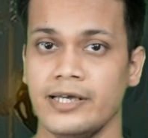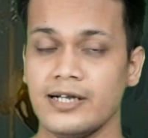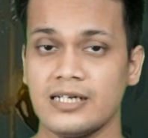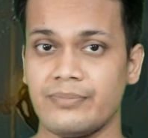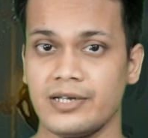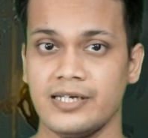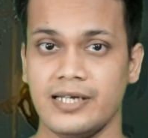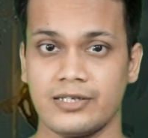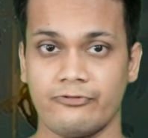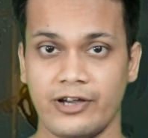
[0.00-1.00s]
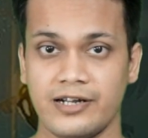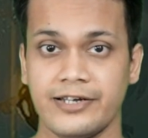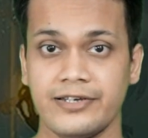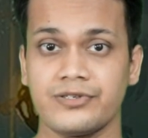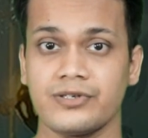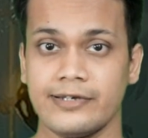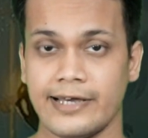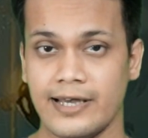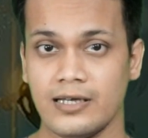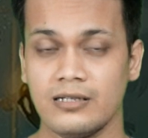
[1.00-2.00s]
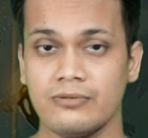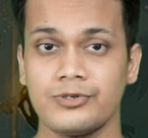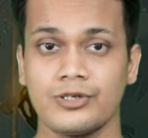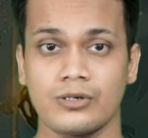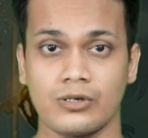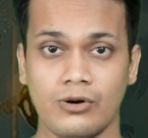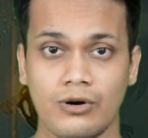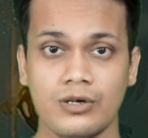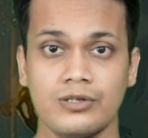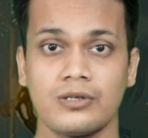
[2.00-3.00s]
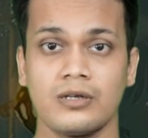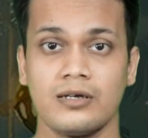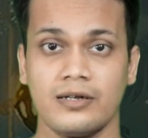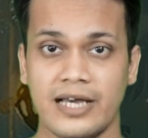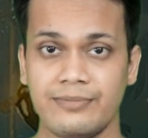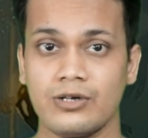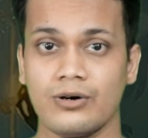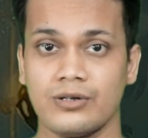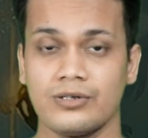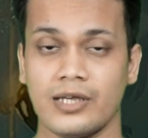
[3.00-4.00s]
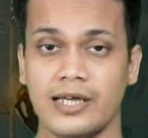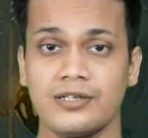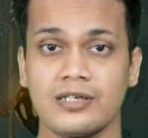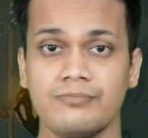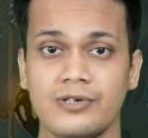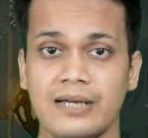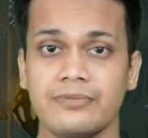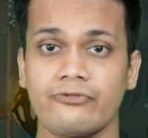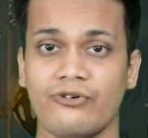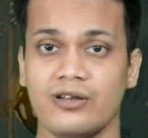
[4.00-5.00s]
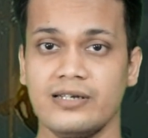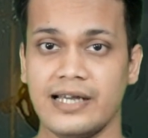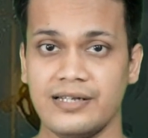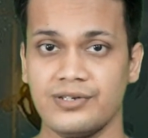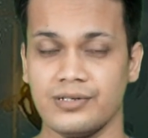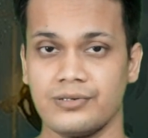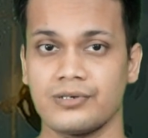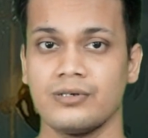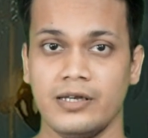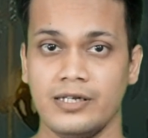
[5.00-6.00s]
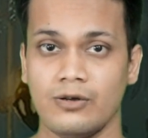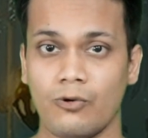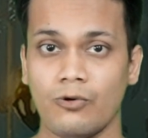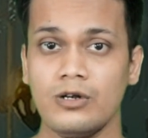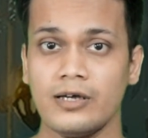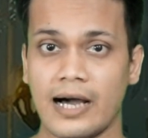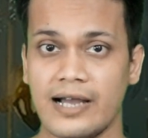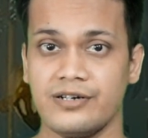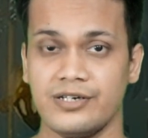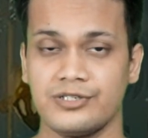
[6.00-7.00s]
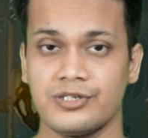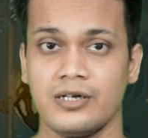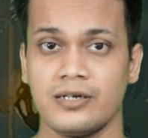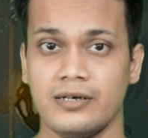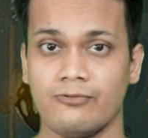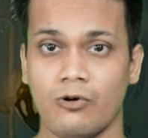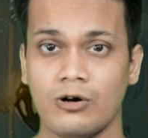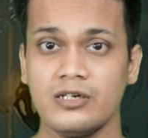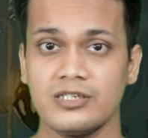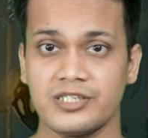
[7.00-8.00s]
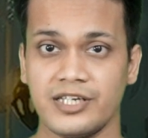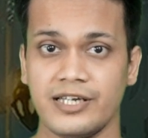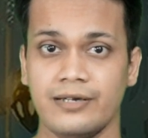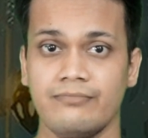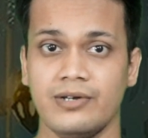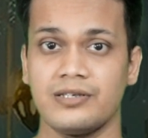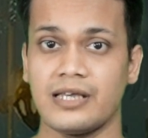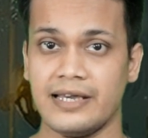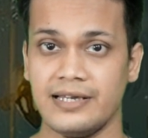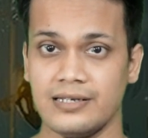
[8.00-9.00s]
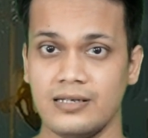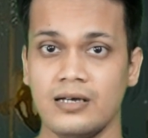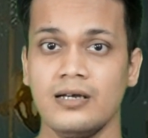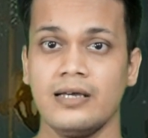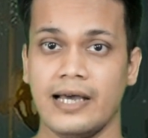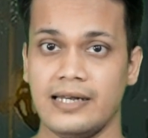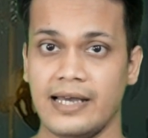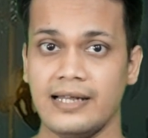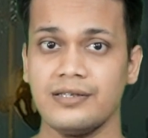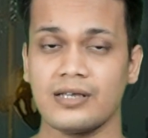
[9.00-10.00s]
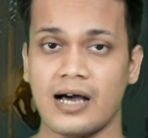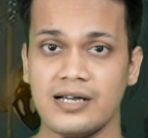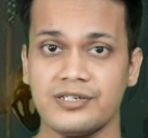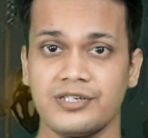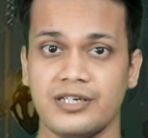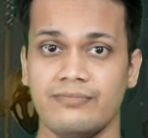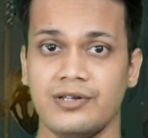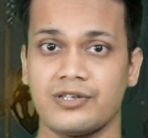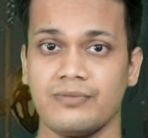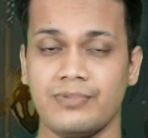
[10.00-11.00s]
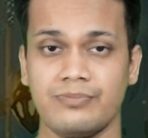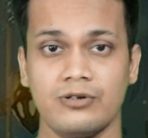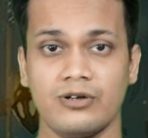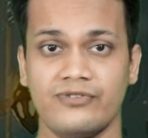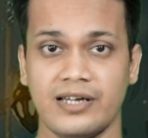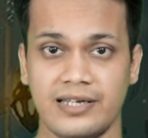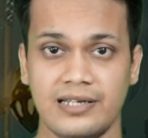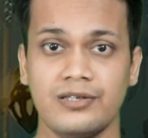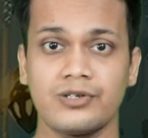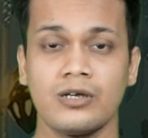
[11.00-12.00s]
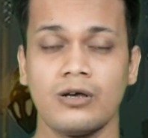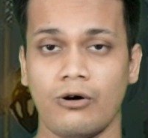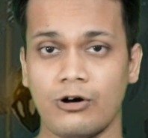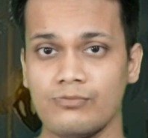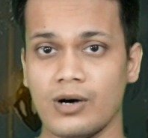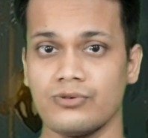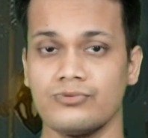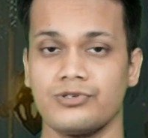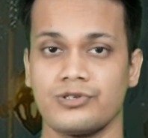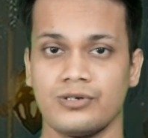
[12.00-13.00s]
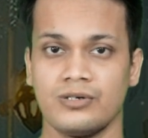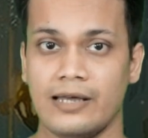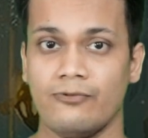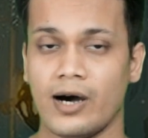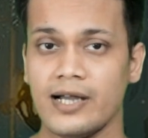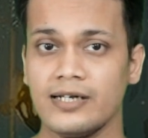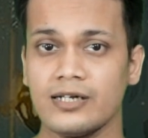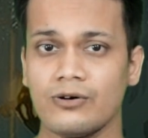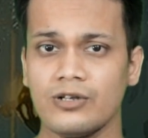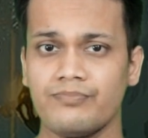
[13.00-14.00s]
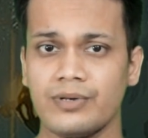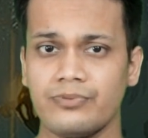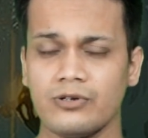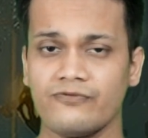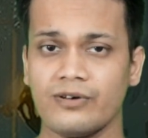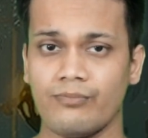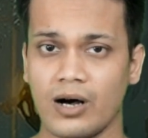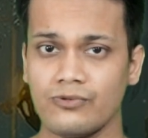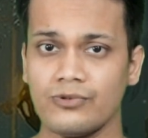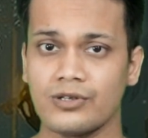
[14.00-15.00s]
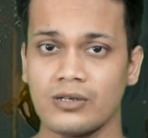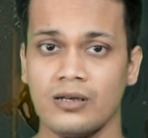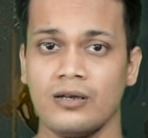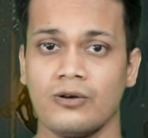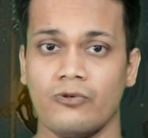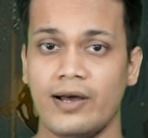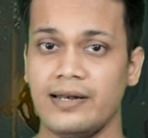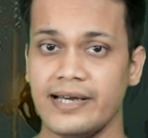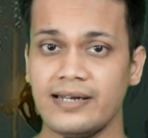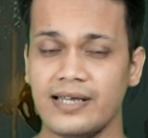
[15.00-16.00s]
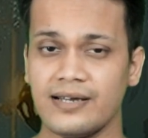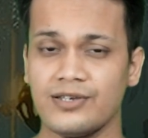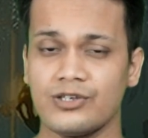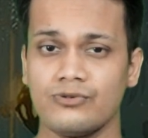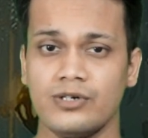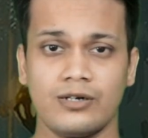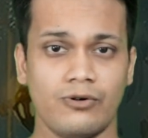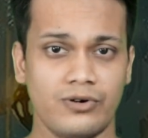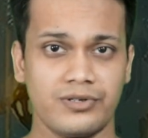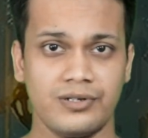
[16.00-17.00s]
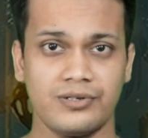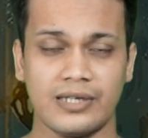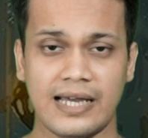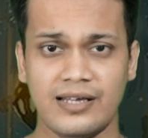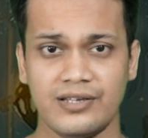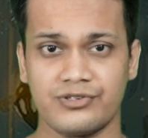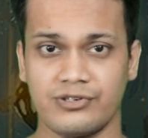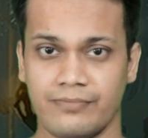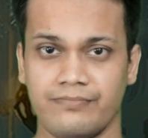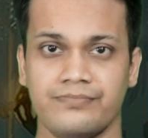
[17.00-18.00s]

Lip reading: They are depicted as fairies, elves, gods, demigods, and sometimes fallen angels. In Old Irish, the word Sedai means hill, and hence Aes Sedai means the people of the hills or mounds. And why are they called the people of the mounds? Well, that takes us to their origins and history.